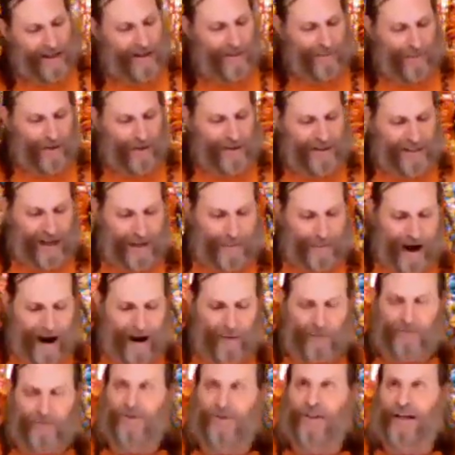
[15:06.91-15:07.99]
increase, I
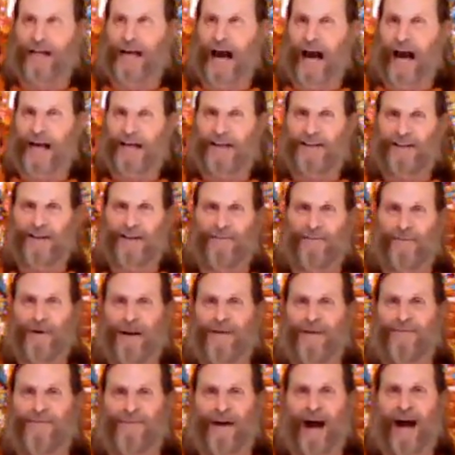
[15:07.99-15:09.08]
bow to the goddess of
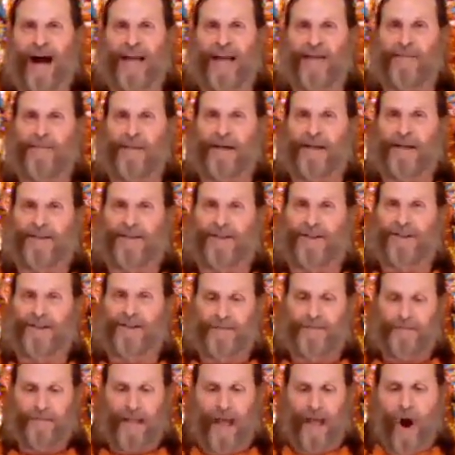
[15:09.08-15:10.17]
refinement.
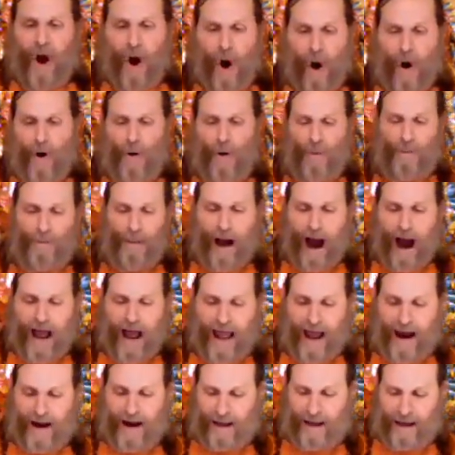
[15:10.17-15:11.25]
Oh
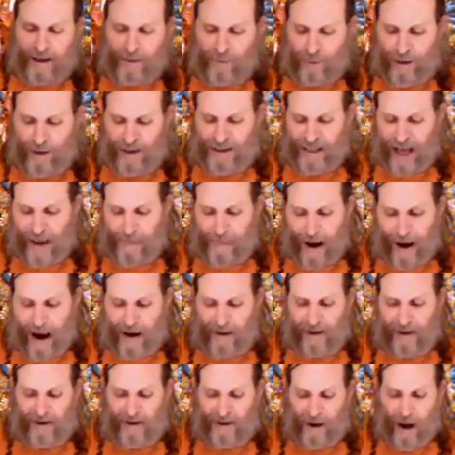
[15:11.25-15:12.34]
Maya, increase, I bow
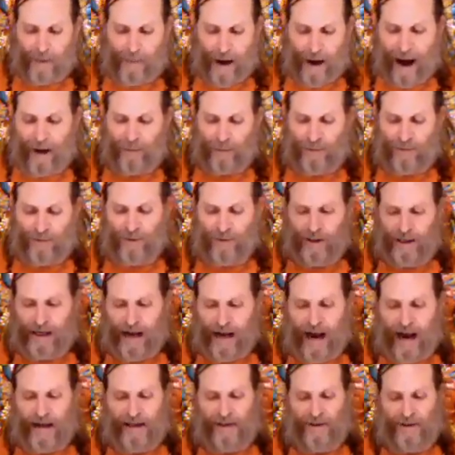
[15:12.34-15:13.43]
to the
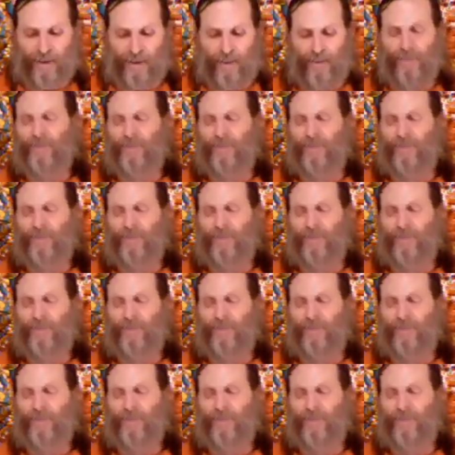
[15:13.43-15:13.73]
goddess who